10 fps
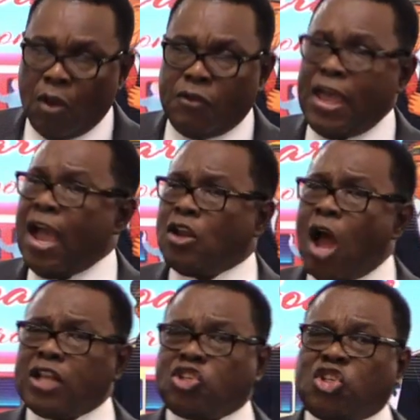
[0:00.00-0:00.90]
They are
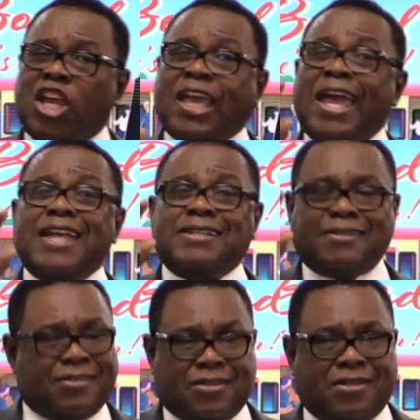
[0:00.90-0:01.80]
not
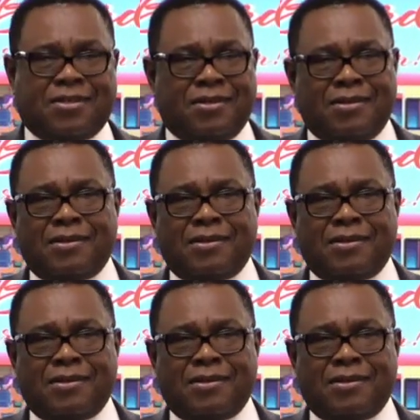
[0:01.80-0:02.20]
chickens.